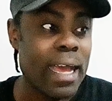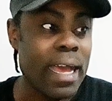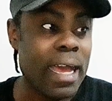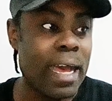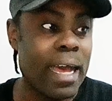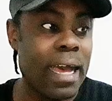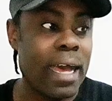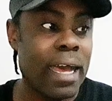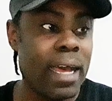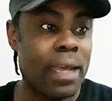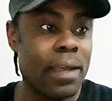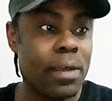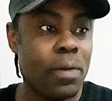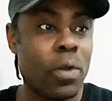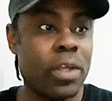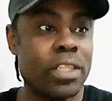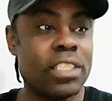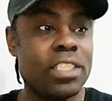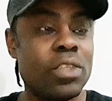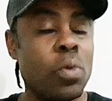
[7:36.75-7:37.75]
uh
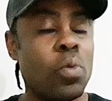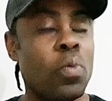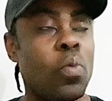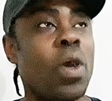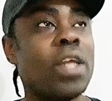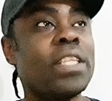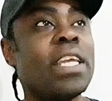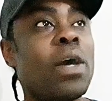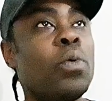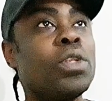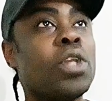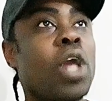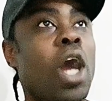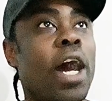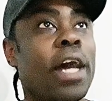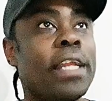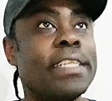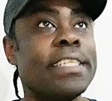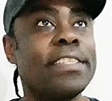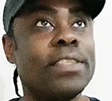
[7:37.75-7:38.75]
what's a, what I would
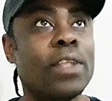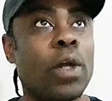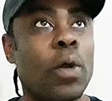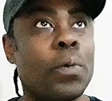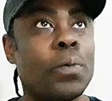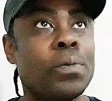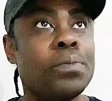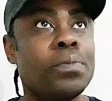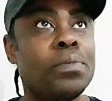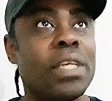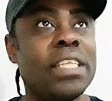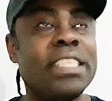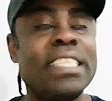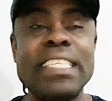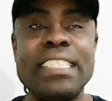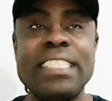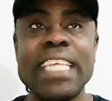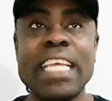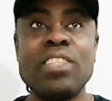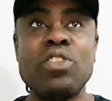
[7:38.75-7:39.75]
call this now. It
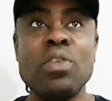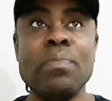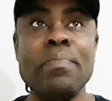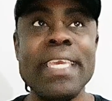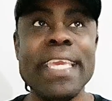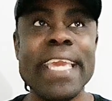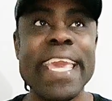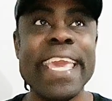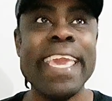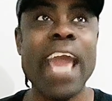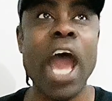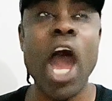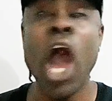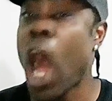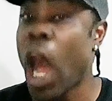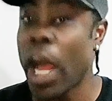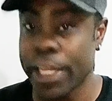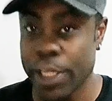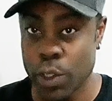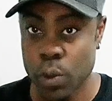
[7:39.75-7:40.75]
is said to be a
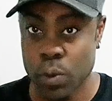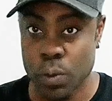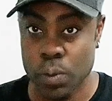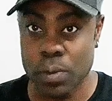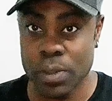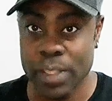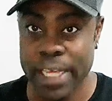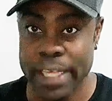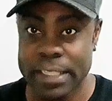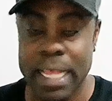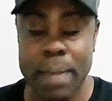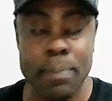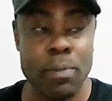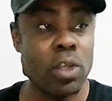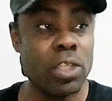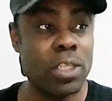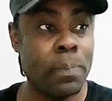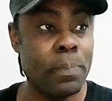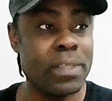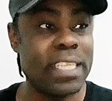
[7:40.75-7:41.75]
audio. Yes, I'm
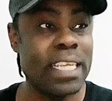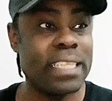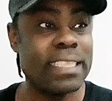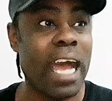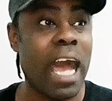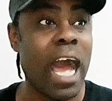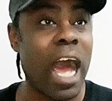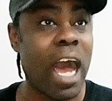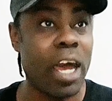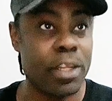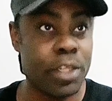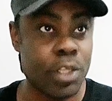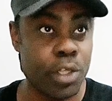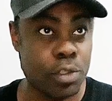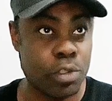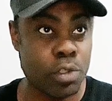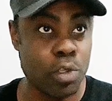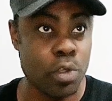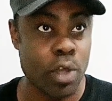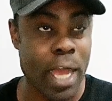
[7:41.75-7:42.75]
going to present an
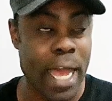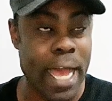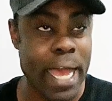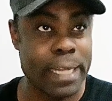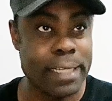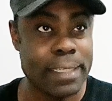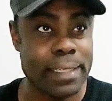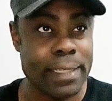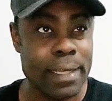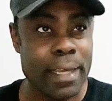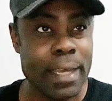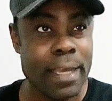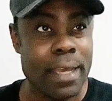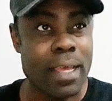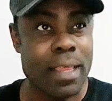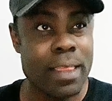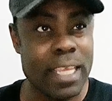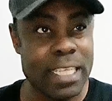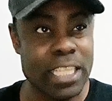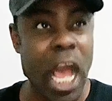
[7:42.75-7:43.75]
audio to you, and
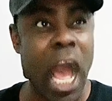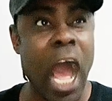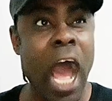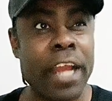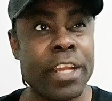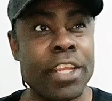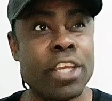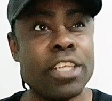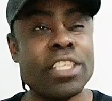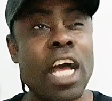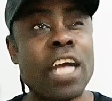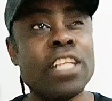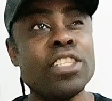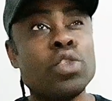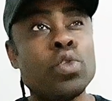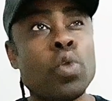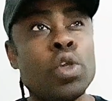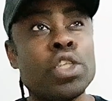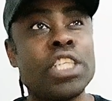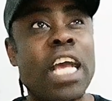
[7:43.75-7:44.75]
this audio is on
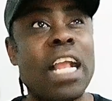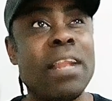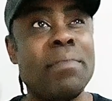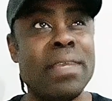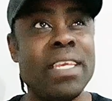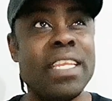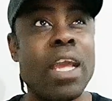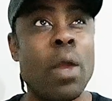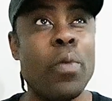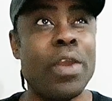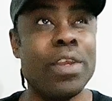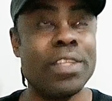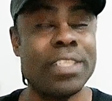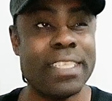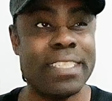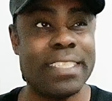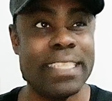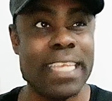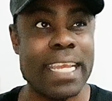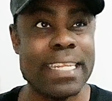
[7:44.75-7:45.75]
social media where it
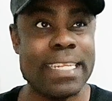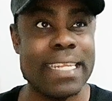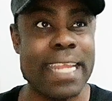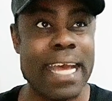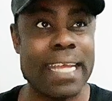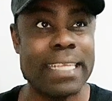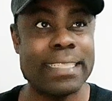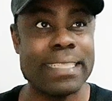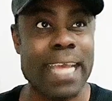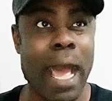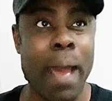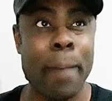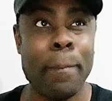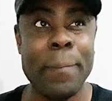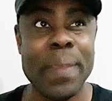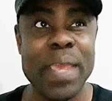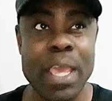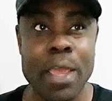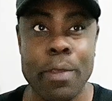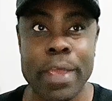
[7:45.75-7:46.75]
is said that a
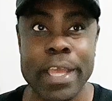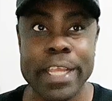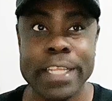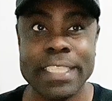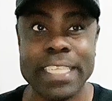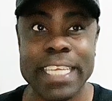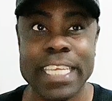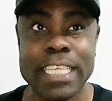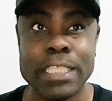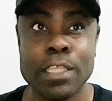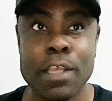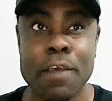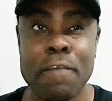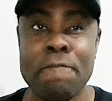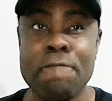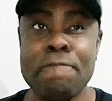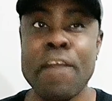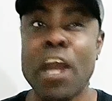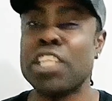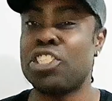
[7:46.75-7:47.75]
parent is
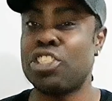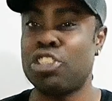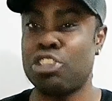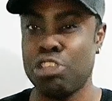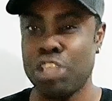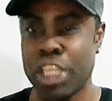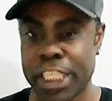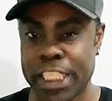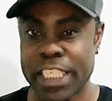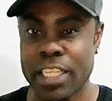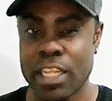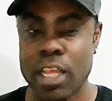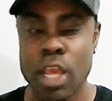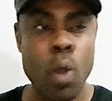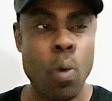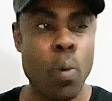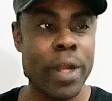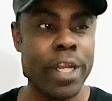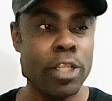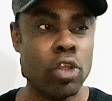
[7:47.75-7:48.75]
frustrated
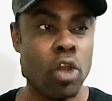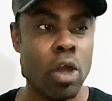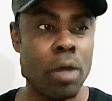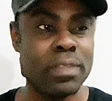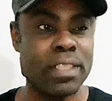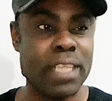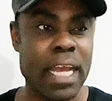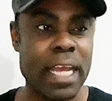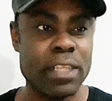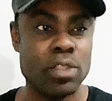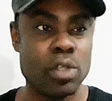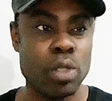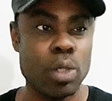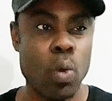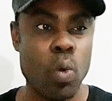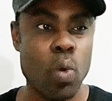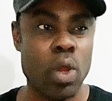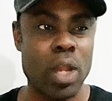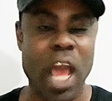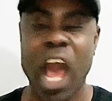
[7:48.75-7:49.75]
when it comes down to the
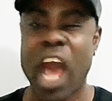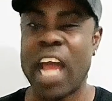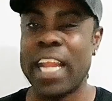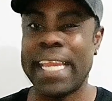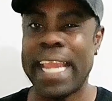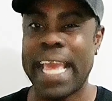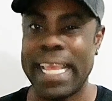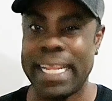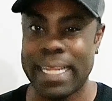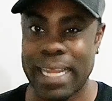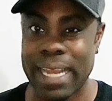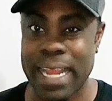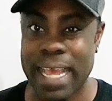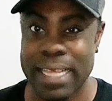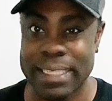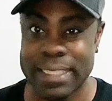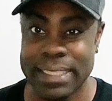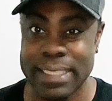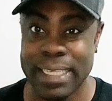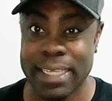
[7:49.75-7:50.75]
whole online
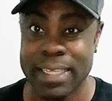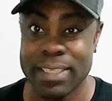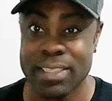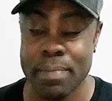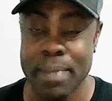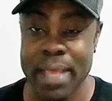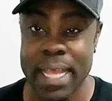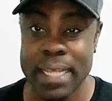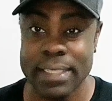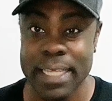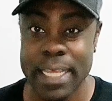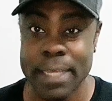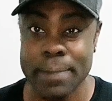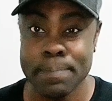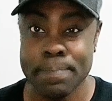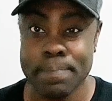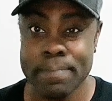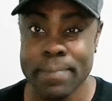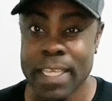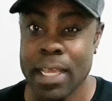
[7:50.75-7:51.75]
class thing. You see me I
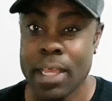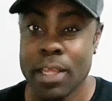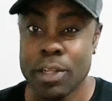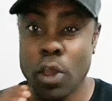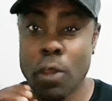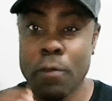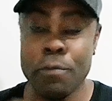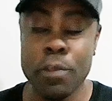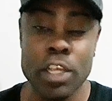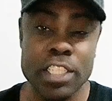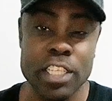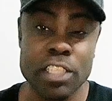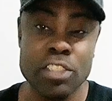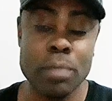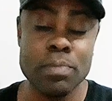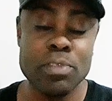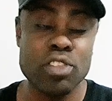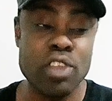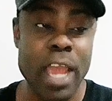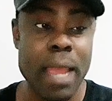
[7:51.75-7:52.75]
say? Now, viewers and
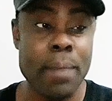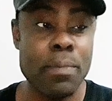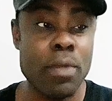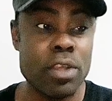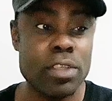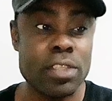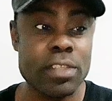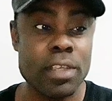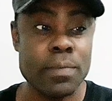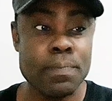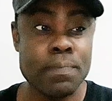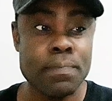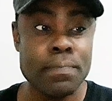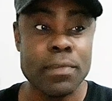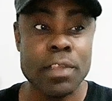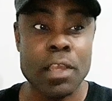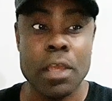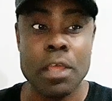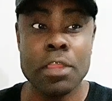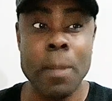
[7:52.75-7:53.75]
subscribers,
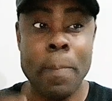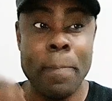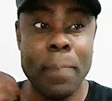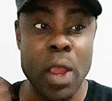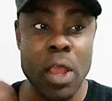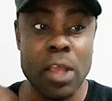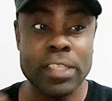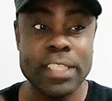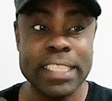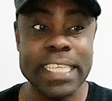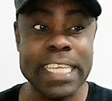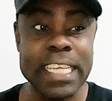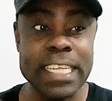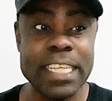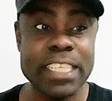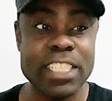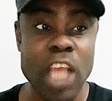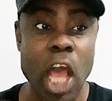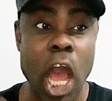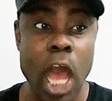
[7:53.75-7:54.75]
the person in
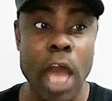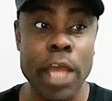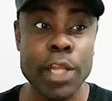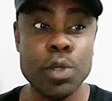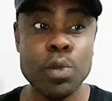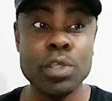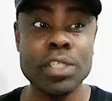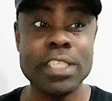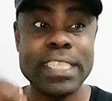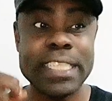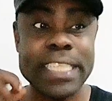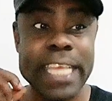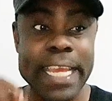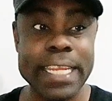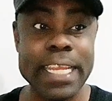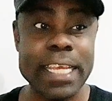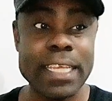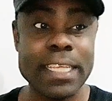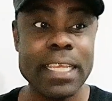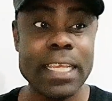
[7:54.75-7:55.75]
this audio
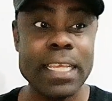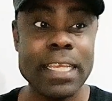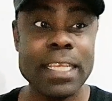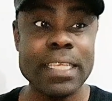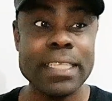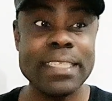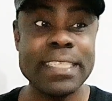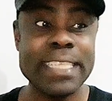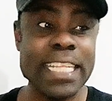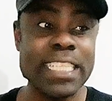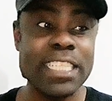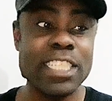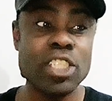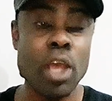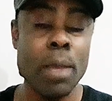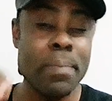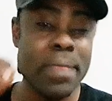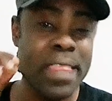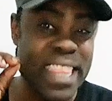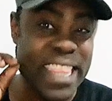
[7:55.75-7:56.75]
said said
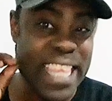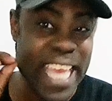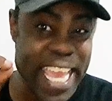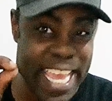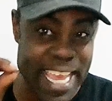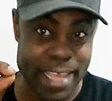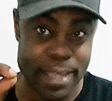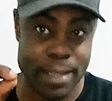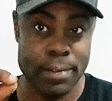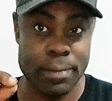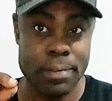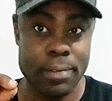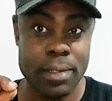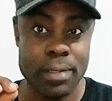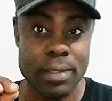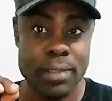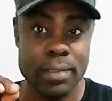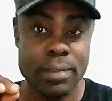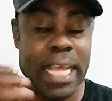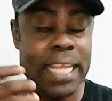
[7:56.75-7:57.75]
something
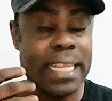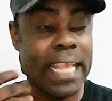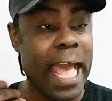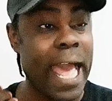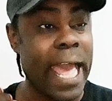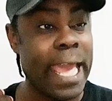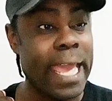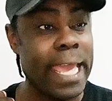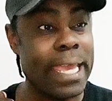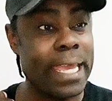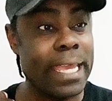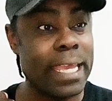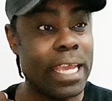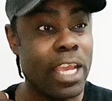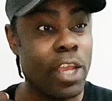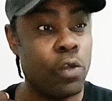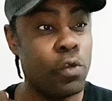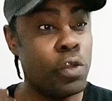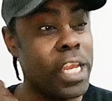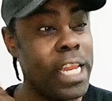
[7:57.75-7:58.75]
that
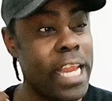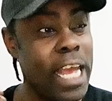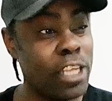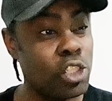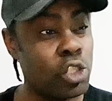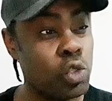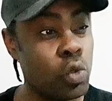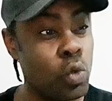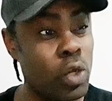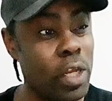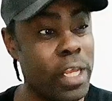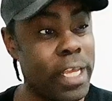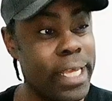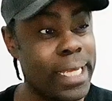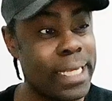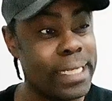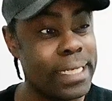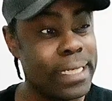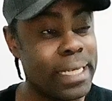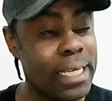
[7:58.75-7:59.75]
I really and
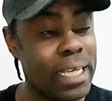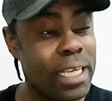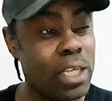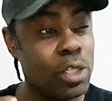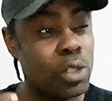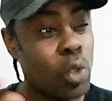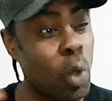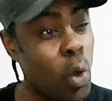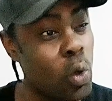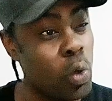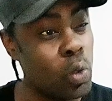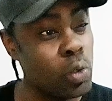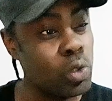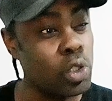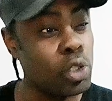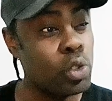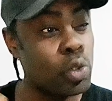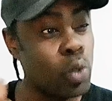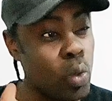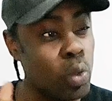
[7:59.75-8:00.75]
truly don't
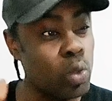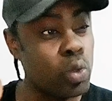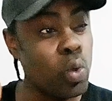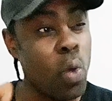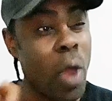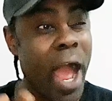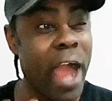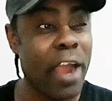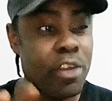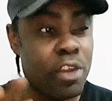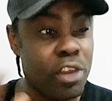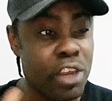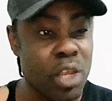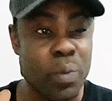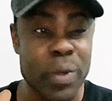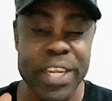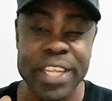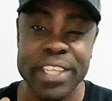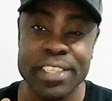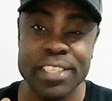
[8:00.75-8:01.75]
too too agree
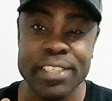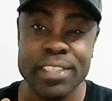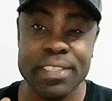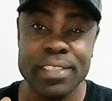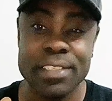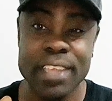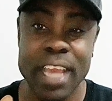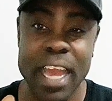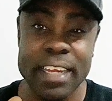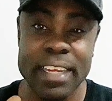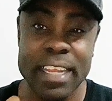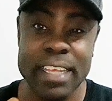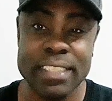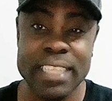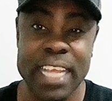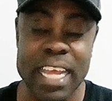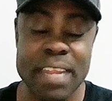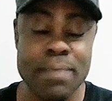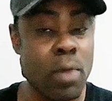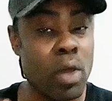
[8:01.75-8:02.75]
with it. You
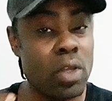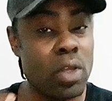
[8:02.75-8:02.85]
understand?